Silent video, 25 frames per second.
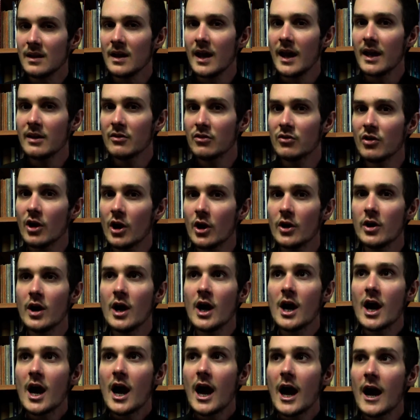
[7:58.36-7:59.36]
And so
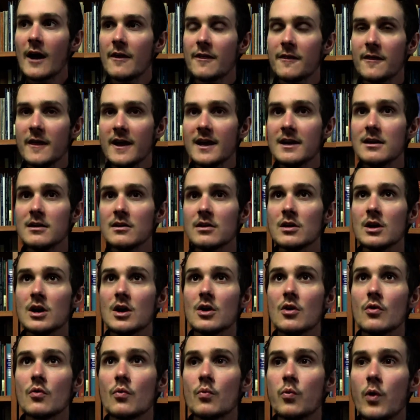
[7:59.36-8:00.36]
I think
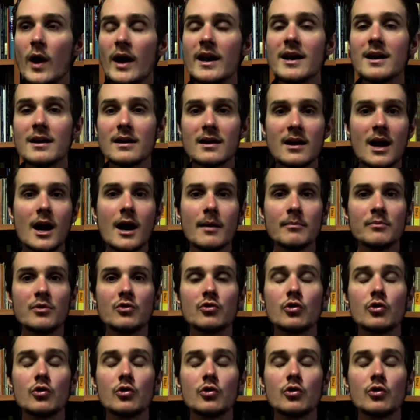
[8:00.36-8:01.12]
when it comes